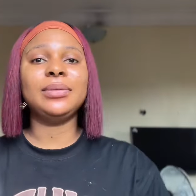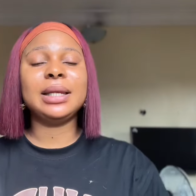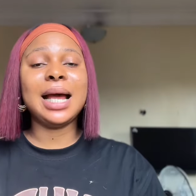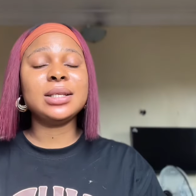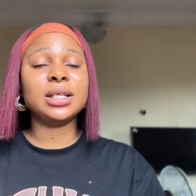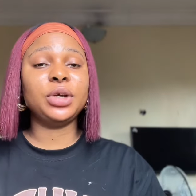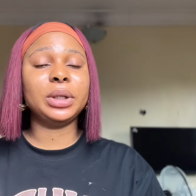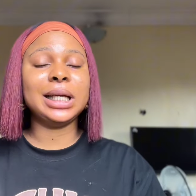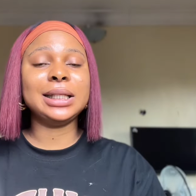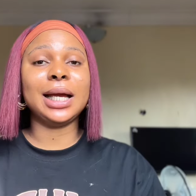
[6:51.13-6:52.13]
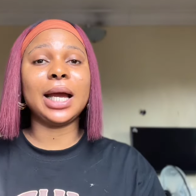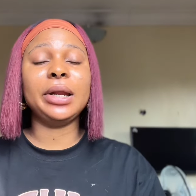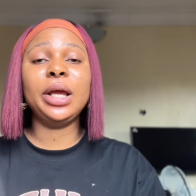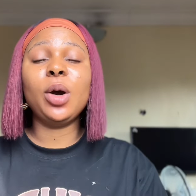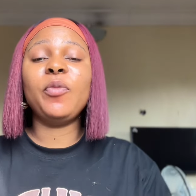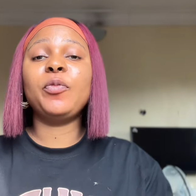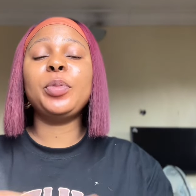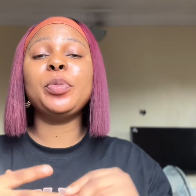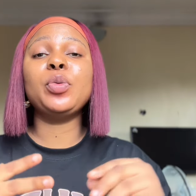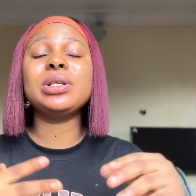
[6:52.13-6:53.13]
the last ingredient that can help
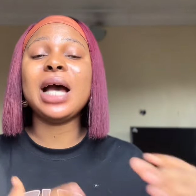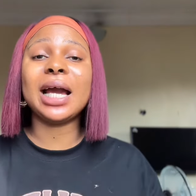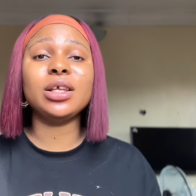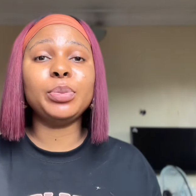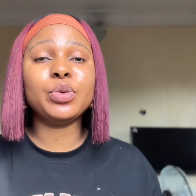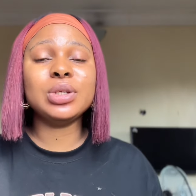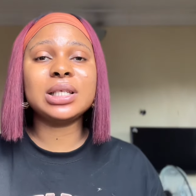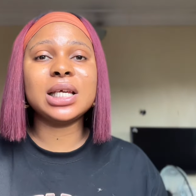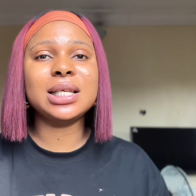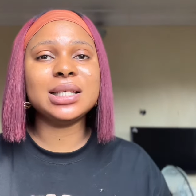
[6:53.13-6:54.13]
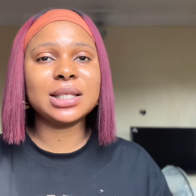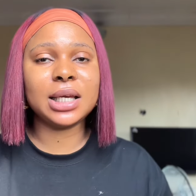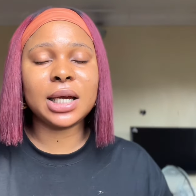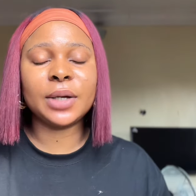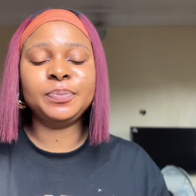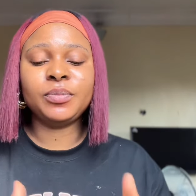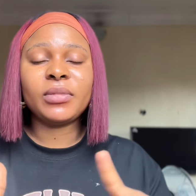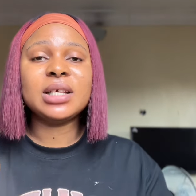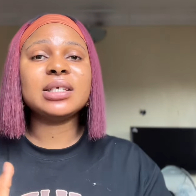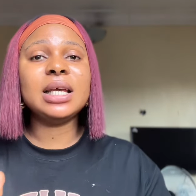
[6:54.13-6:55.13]
people with acne prone skin is zinc.
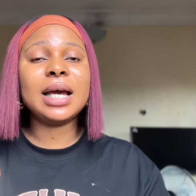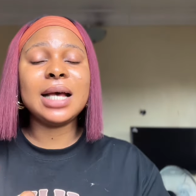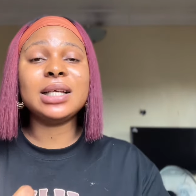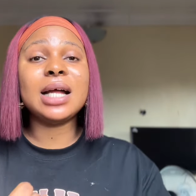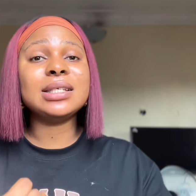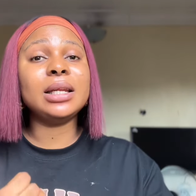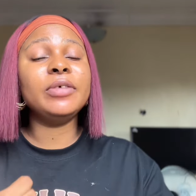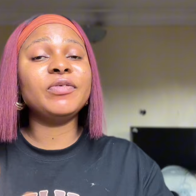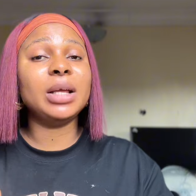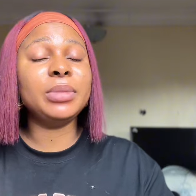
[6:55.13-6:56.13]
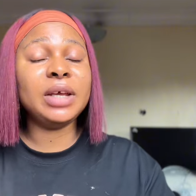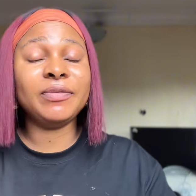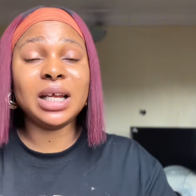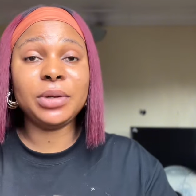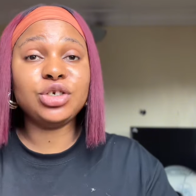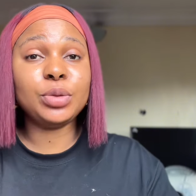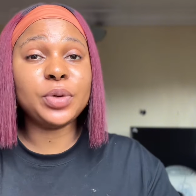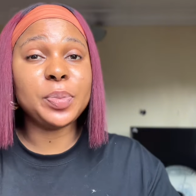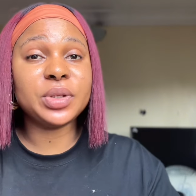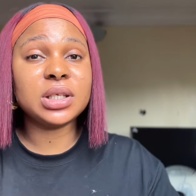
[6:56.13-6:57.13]
Zinc has anti-inflammatory
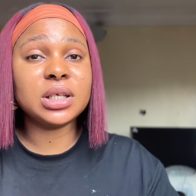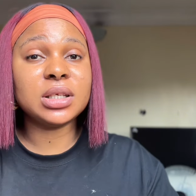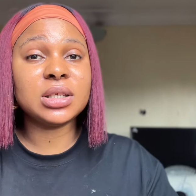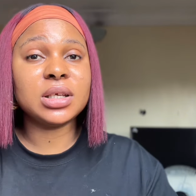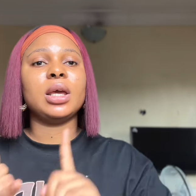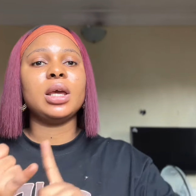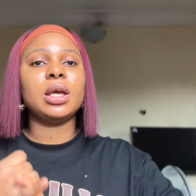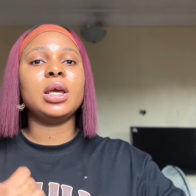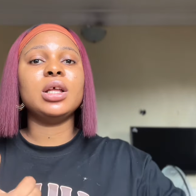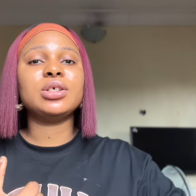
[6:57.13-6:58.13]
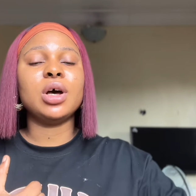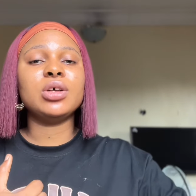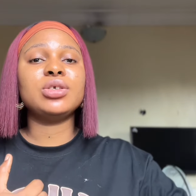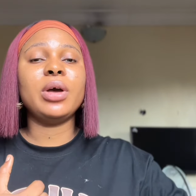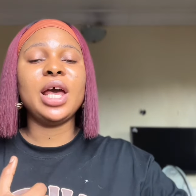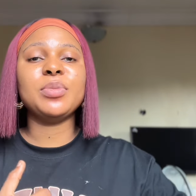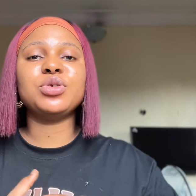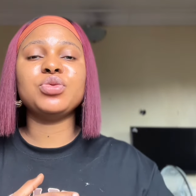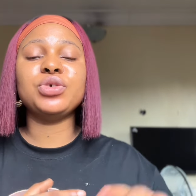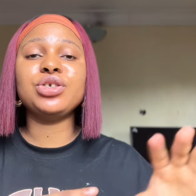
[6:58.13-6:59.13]
properties. It also
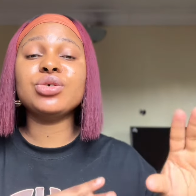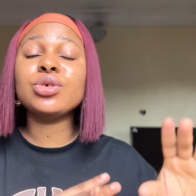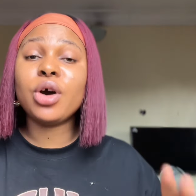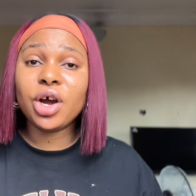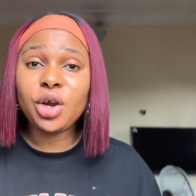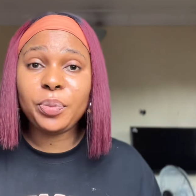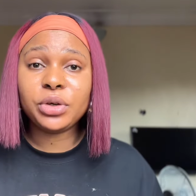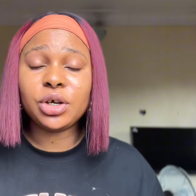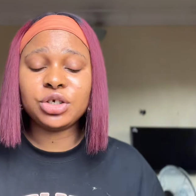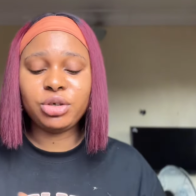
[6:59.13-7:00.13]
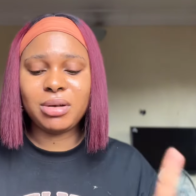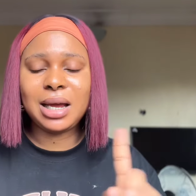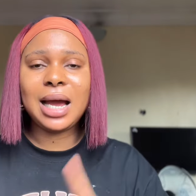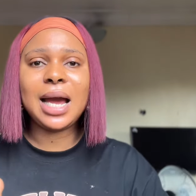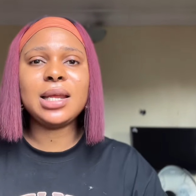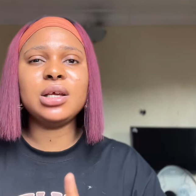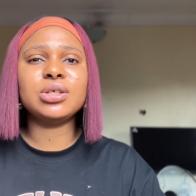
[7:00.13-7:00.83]
helps to reduce oil production, and it